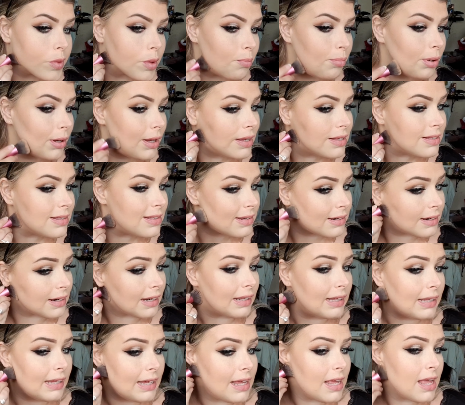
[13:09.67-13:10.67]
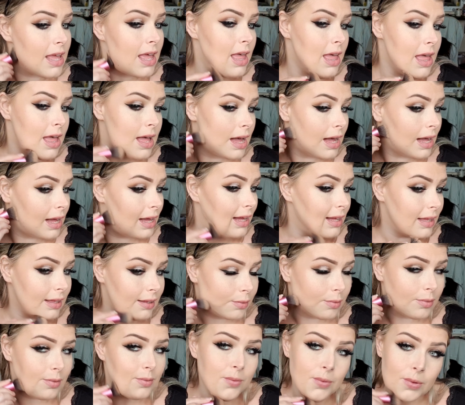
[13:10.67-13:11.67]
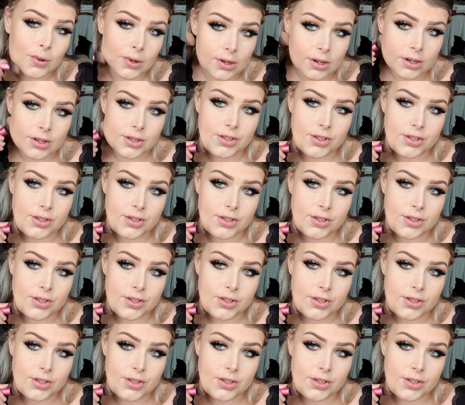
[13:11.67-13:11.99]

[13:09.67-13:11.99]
Personally, I want